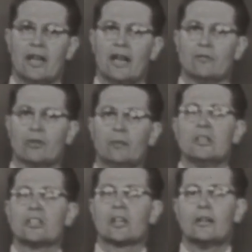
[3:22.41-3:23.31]
and from
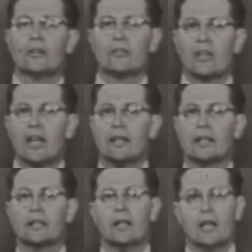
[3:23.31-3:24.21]
his
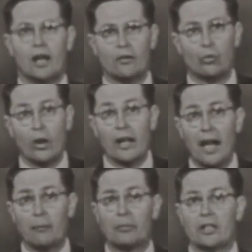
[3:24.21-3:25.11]
understanding of what
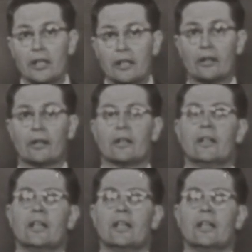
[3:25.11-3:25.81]
happened here